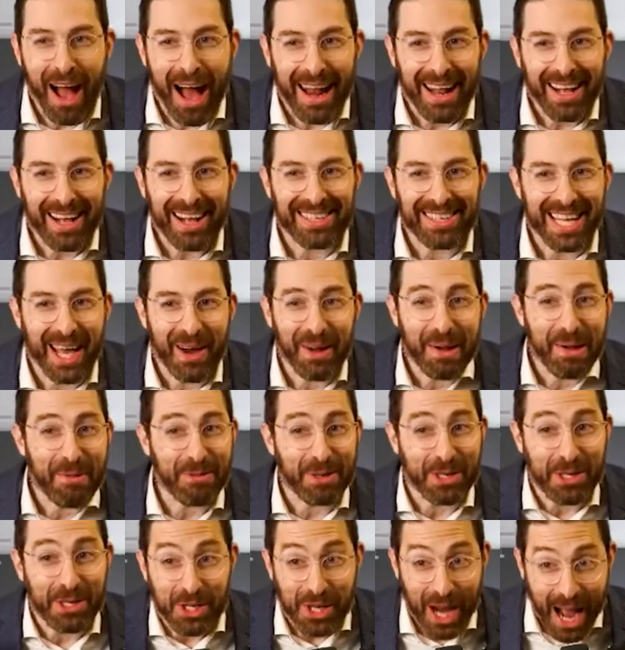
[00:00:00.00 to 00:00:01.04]
got it because I went away
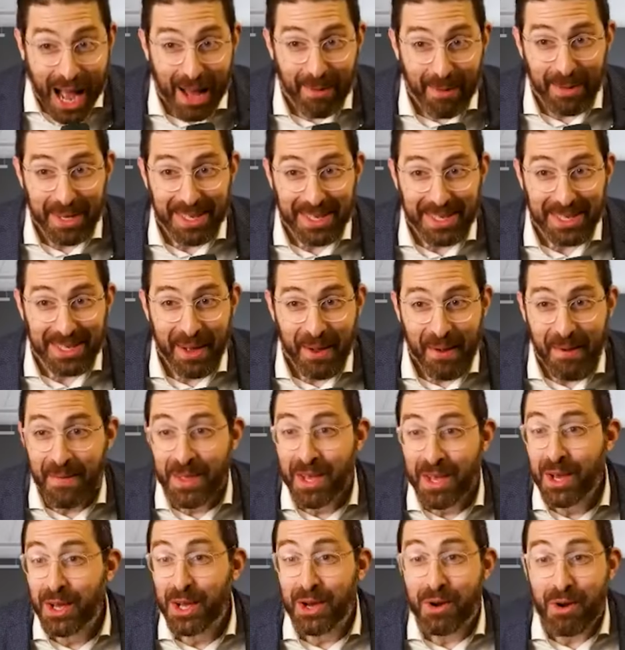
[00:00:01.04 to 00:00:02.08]
for Shabbos.
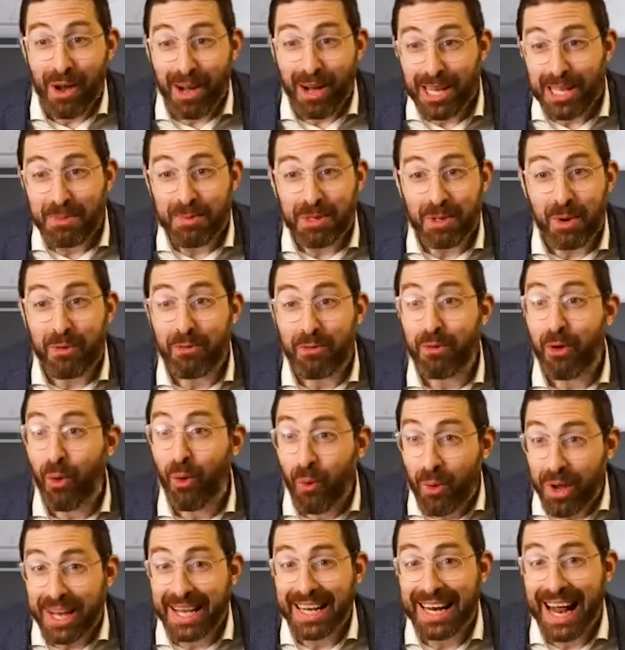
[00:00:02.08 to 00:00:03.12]
Your husband's away for
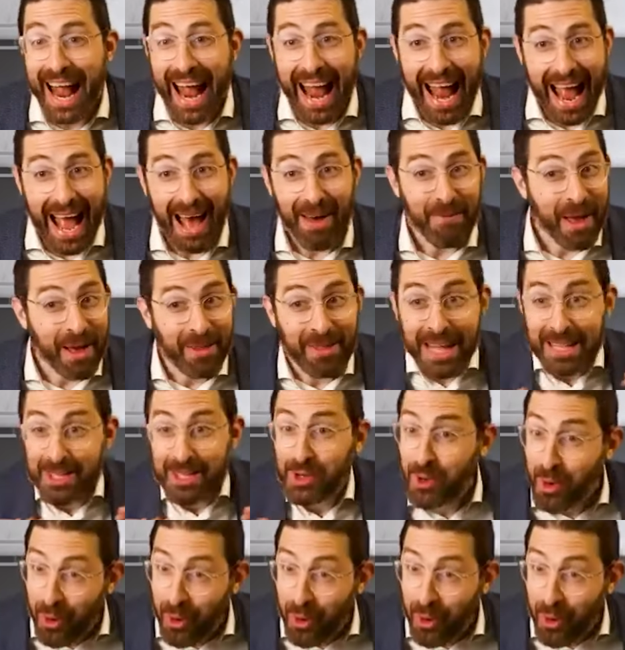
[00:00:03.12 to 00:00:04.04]
a week and a half, and that's